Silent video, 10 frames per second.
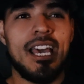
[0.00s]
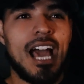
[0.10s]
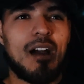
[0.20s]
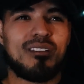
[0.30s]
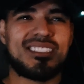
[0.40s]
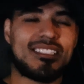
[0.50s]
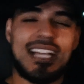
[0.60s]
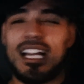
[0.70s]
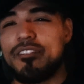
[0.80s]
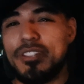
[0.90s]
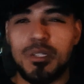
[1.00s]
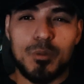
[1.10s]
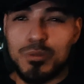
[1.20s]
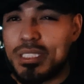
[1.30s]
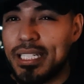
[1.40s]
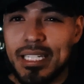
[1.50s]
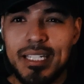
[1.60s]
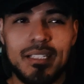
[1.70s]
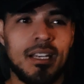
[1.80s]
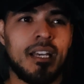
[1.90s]
I was just kind of in the
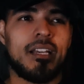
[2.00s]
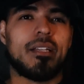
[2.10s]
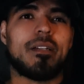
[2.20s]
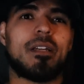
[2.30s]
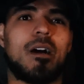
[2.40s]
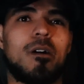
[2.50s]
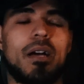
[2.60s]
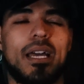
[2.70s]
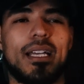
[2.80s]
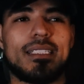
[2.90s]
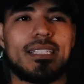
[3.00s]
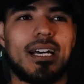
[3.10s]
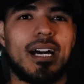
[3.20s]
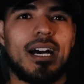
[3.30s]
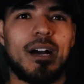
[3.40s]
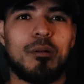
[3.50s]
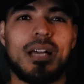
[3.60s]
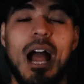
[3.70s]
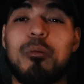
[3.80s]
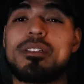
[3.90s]
routine, you know, and uh, I w-
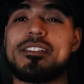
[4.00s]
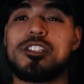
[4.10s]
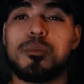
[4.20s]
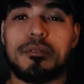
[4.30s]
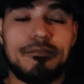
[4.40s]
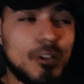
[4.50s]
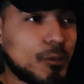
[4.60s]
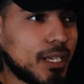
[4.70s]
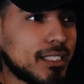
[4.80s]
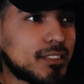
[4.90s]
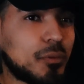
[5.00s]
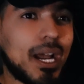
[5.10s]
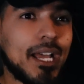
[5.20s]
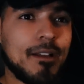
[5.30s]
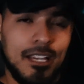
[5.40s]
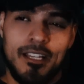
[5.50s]
I wasn't super focused, right?